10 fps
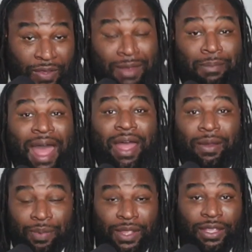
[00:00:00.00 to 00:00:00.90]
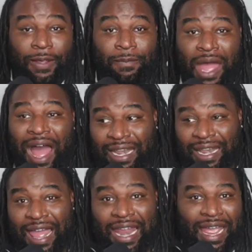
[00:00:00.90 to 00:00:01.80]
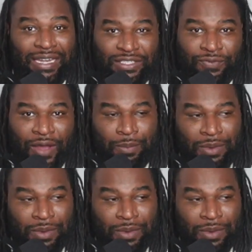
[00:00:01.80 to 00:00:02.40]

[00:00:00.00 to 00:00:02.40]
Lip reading: in my opinion, a lot like this fight.